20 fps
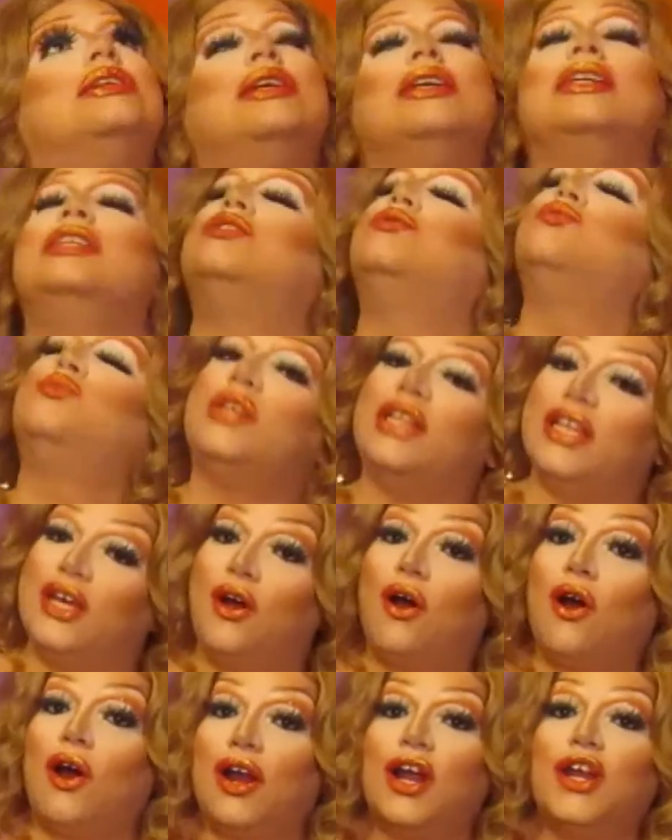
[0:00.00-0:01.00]
It's really
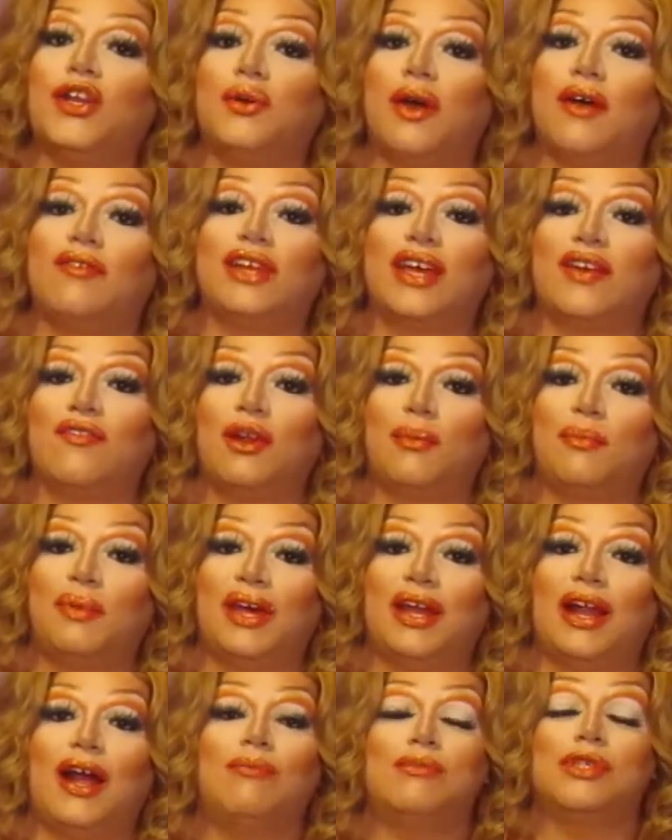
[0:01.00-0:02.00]
hard. I do have to give it a
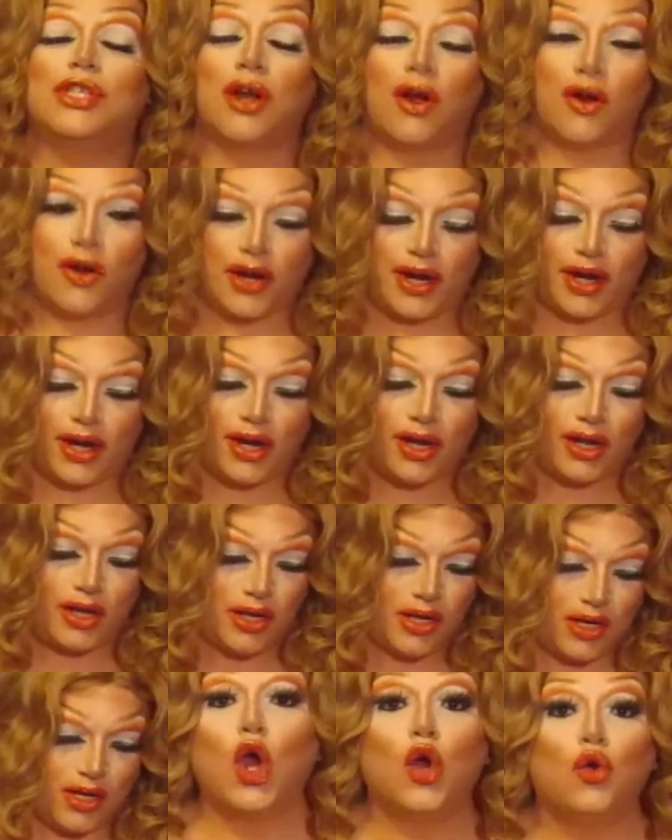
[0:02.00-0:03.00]
pit. I'm sorry.
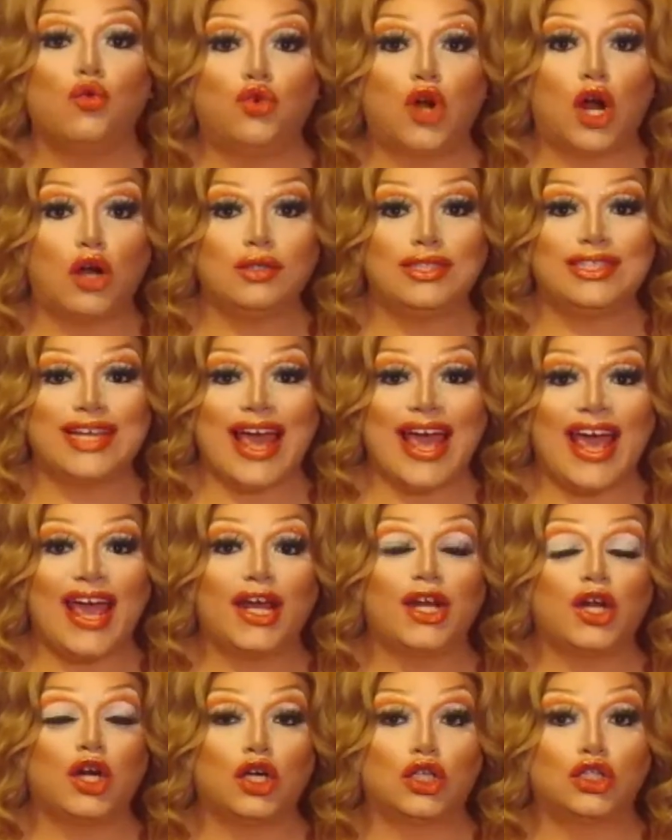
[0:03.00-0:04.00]
Rosé
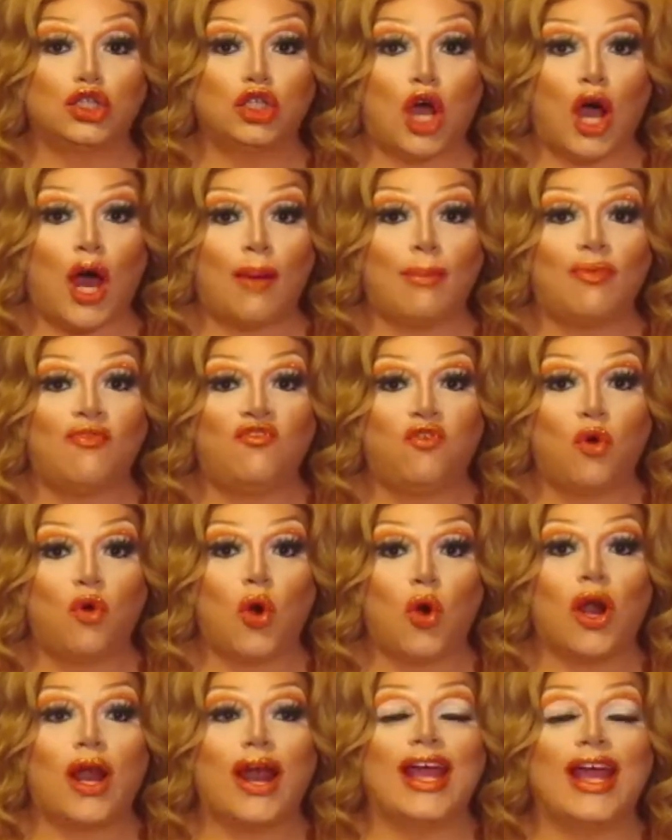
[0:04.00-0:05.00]
in her top
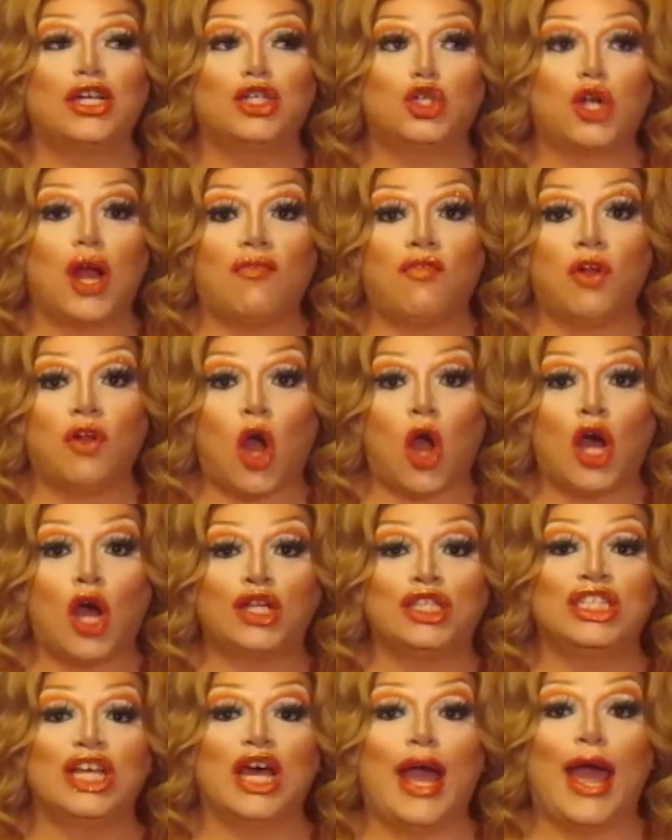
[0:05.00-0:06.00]
4
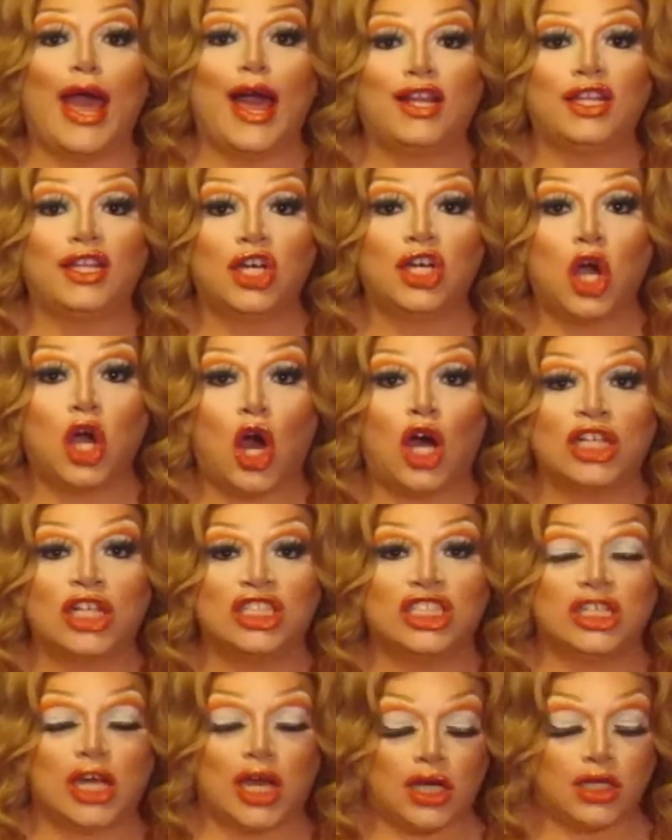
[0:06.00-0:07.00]
extravaganza
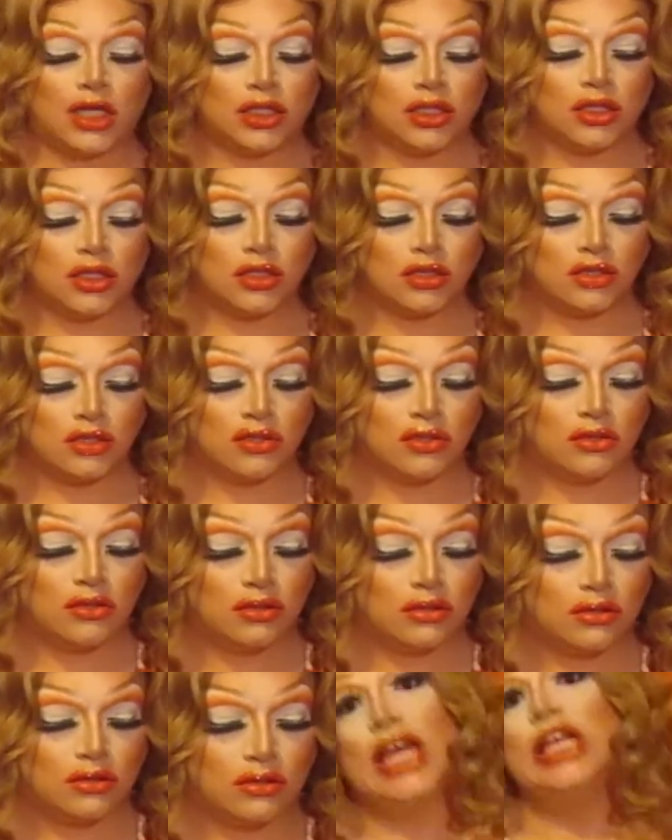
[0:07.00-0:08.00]
eleganza.
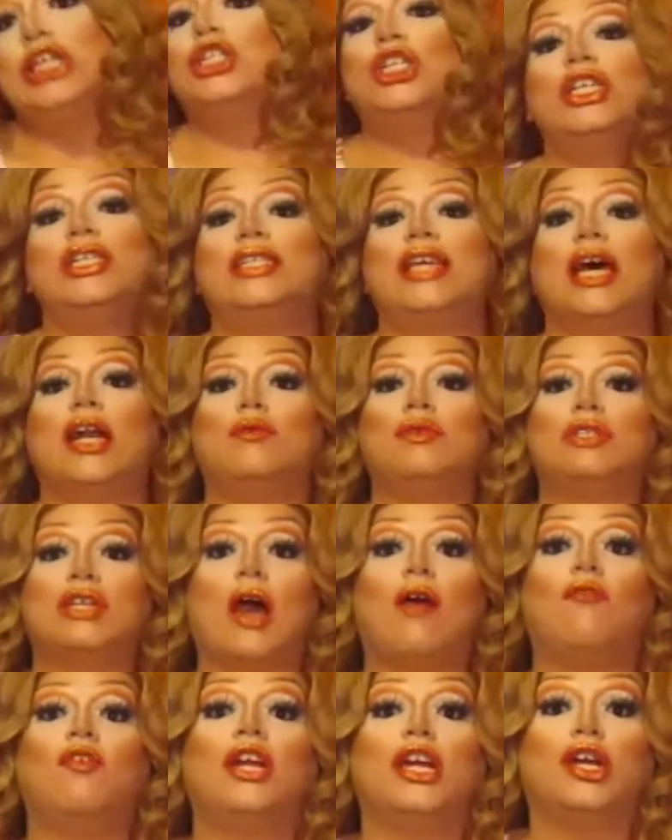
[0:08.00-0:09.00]
She said it was
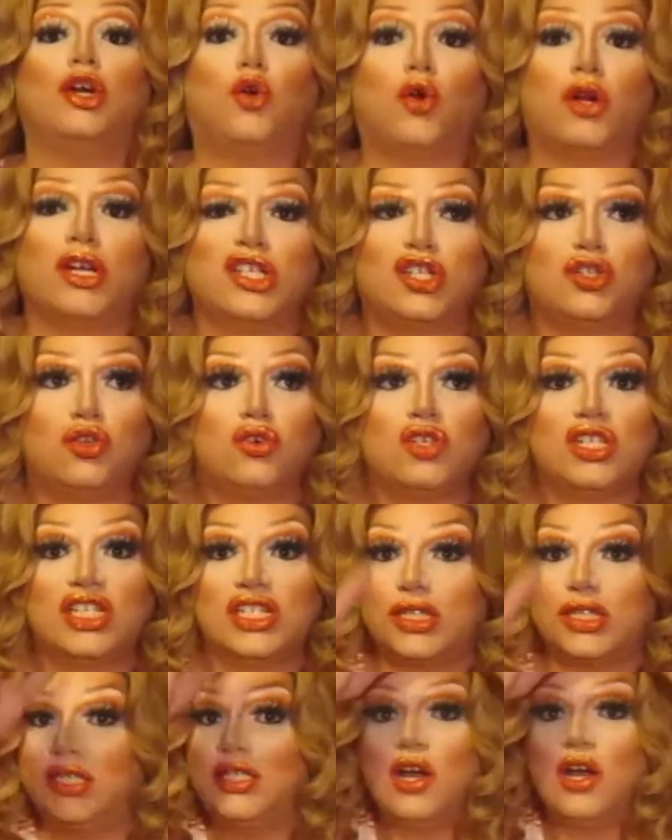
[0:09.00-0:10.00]
covered in crystals
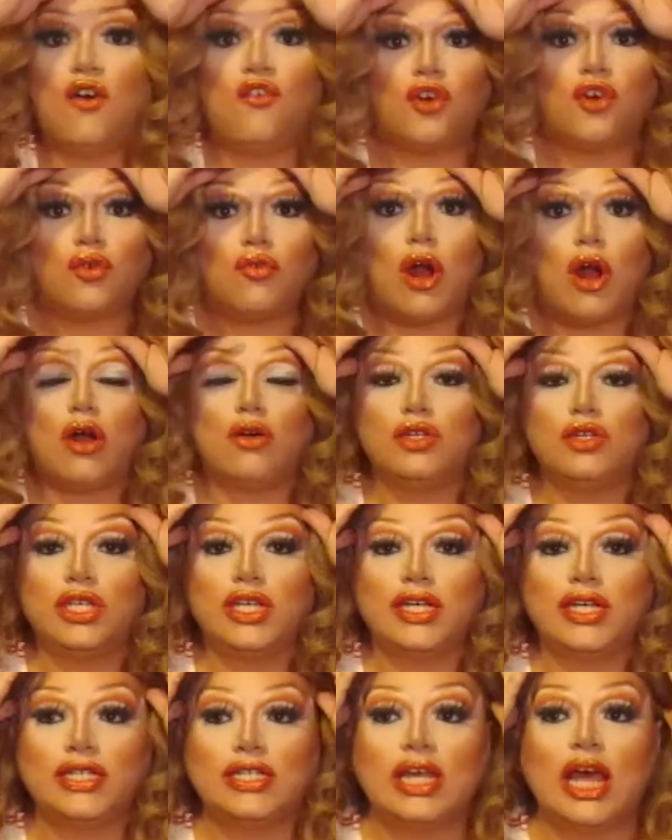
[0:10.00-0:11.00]
and silver
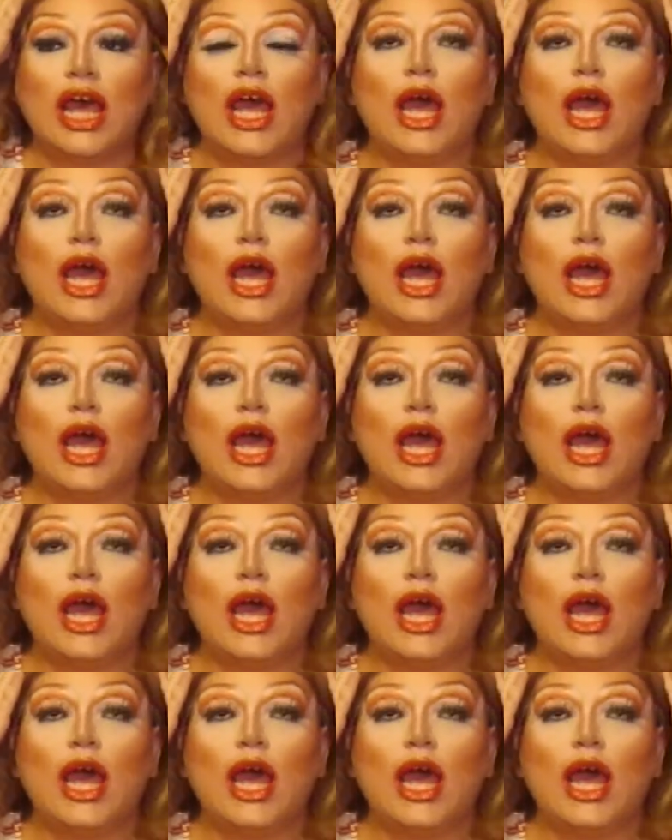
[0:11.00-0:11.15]
roses.